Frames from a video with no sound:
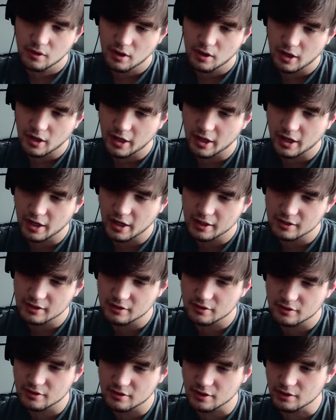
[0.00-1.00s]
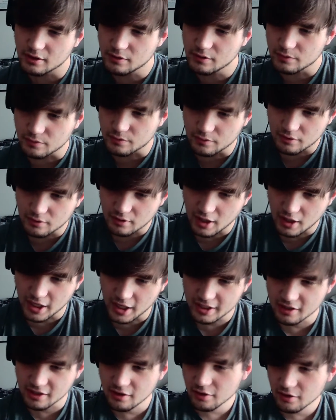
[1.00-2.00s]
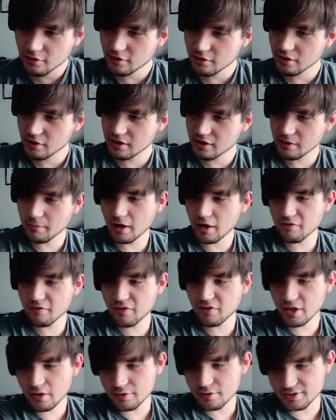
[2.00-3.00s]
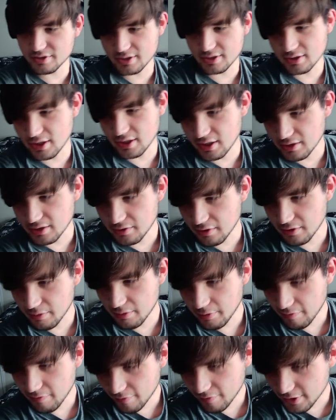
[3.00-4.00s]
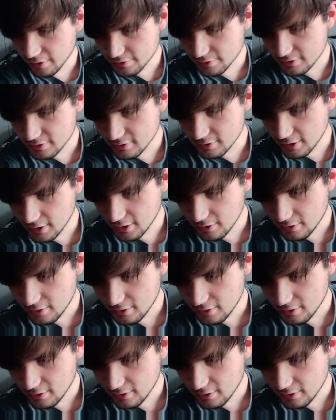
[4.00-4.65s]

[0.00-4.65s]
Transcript: I don't. I didn't know that they made videos on that. Do they make videos on that?